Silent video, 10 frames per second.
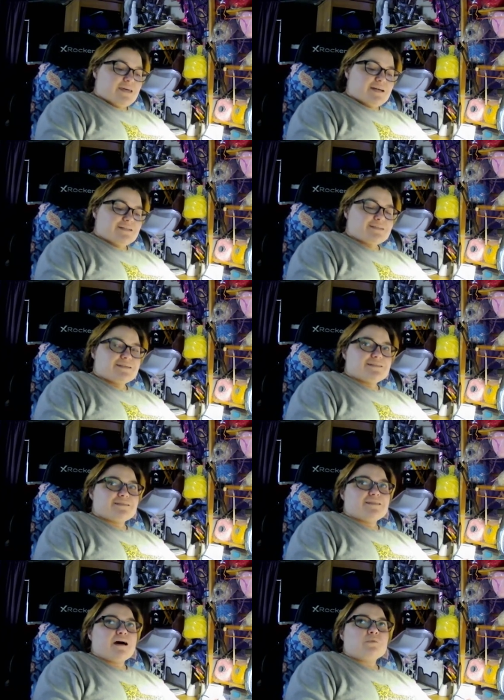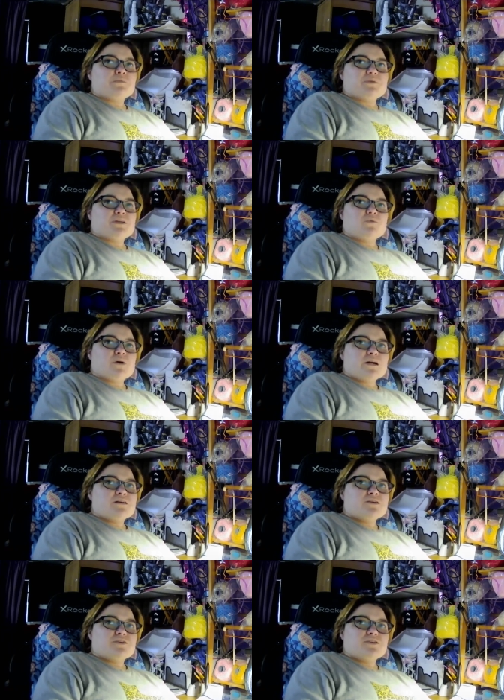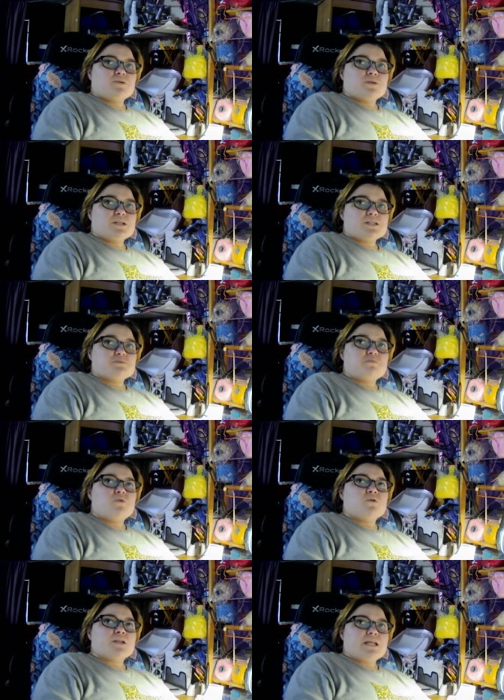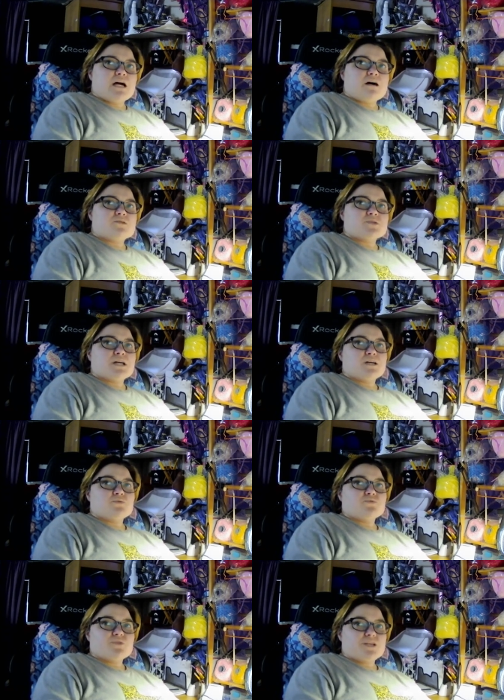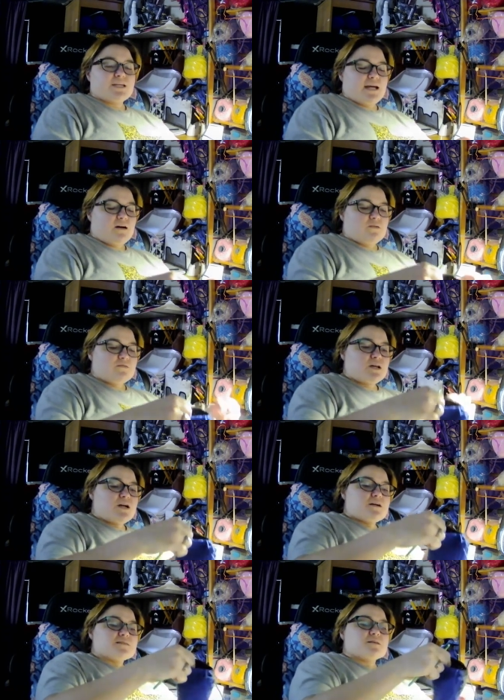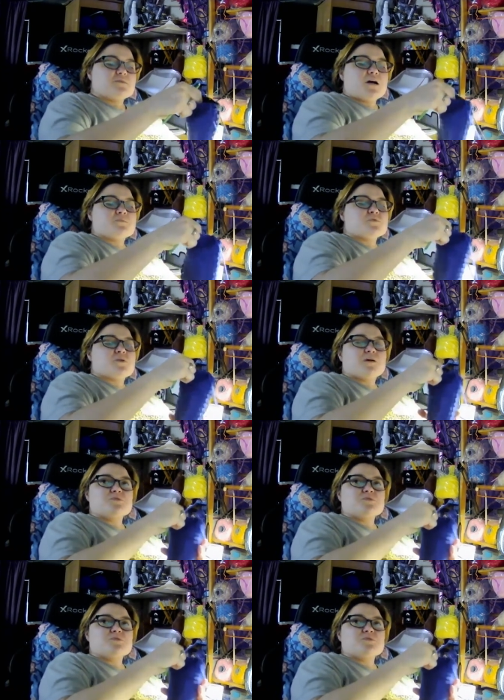then that would be where you would need to pull it out and recount. Sometimes